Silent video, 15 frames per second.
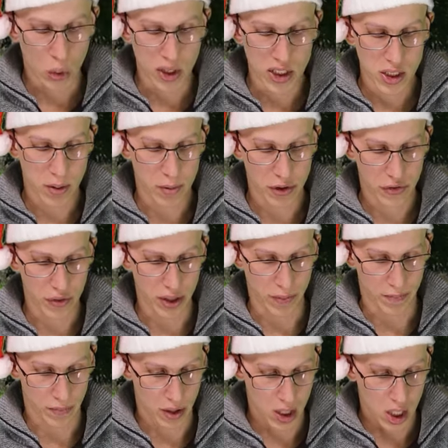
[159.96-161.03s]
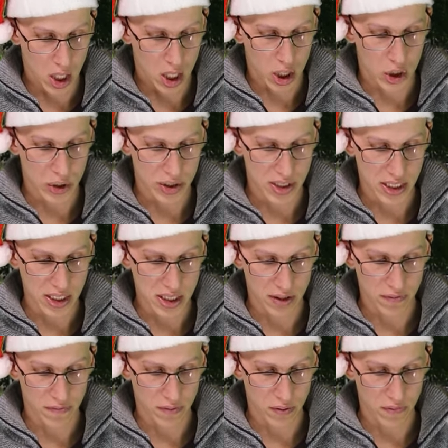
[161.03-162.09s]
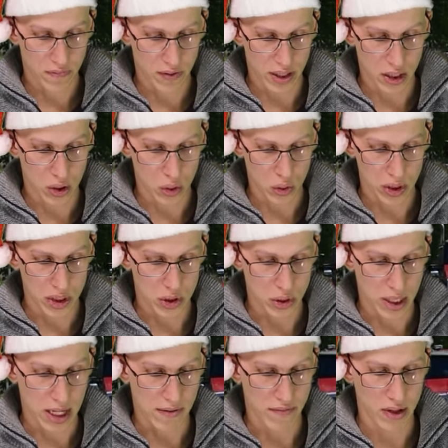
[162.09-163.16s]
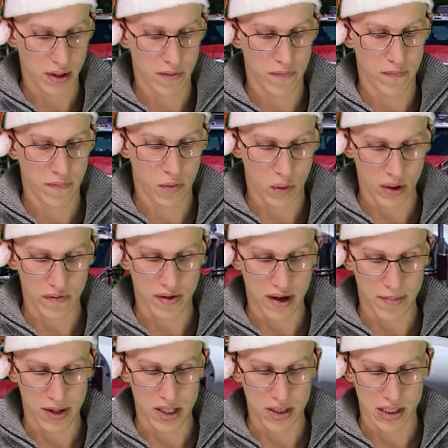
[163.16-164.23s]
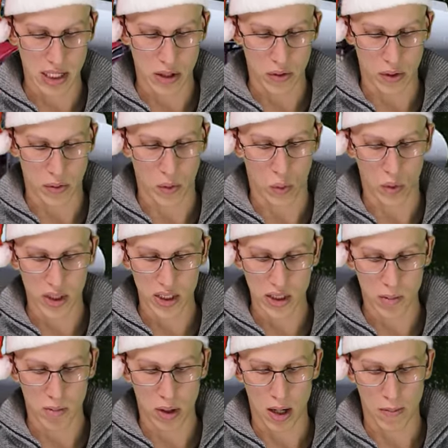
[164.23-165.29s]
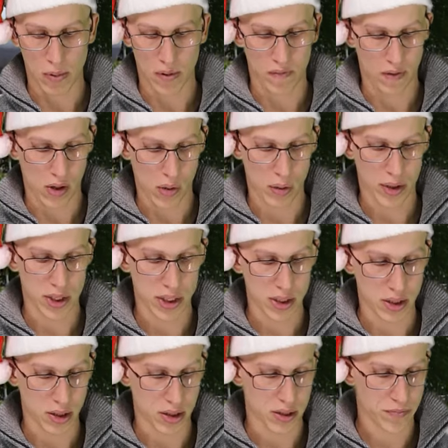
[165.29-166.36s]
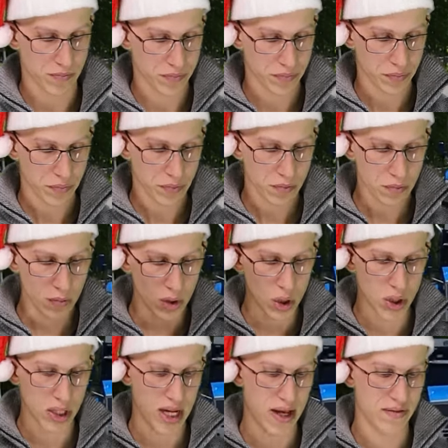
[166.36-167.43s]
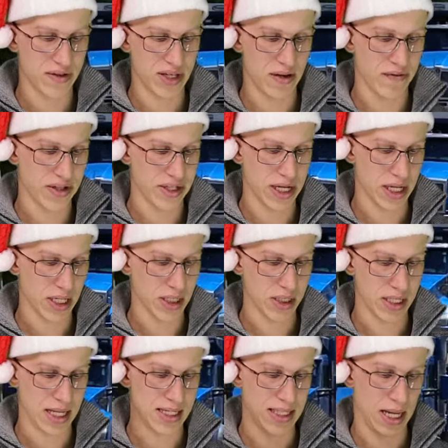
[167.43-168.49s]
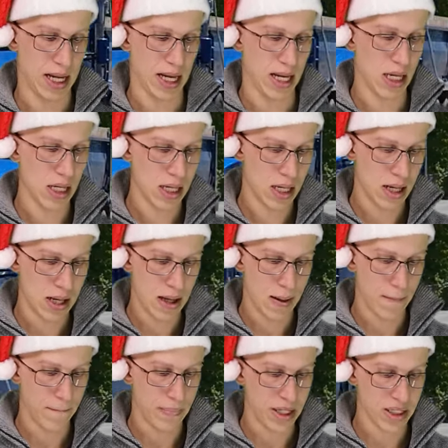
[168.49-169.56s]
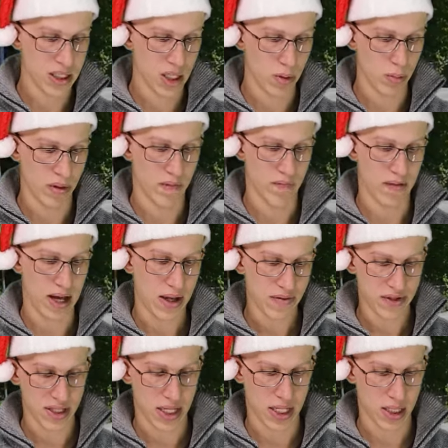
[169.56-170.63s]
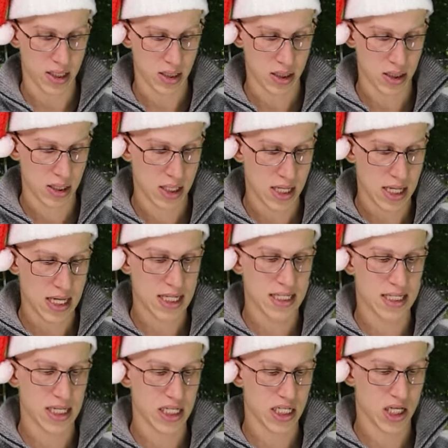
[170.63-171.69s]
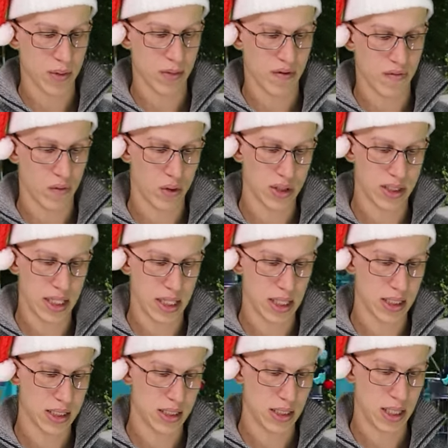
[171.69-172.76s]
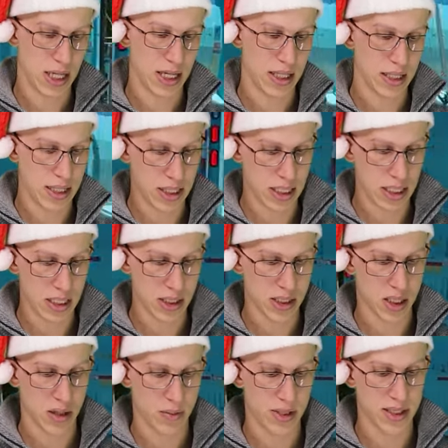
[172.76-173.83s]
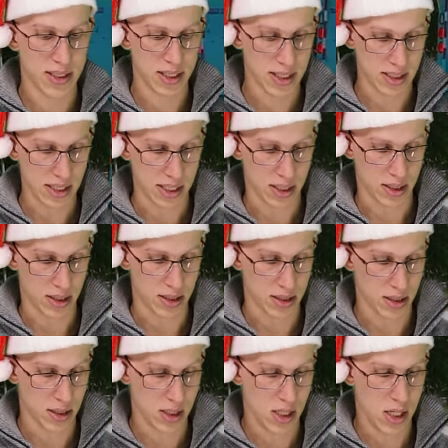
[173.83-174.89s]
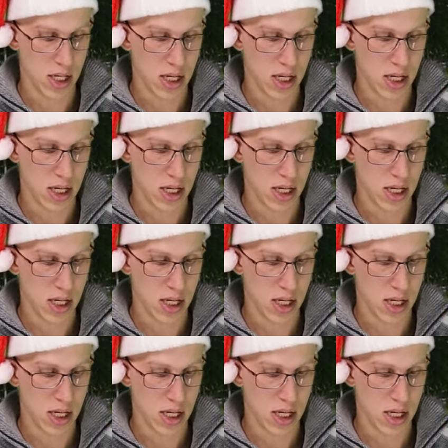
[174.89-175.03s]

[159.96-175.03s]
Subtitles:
Question number three. Your 60-foot vehicle is traveling 45 miles an hour. What is the proper following distance? You're going to have 7 seconds as A, B is going to be 5 seconds, C is going to be 4 seconds, and D is going to be 6 seconds.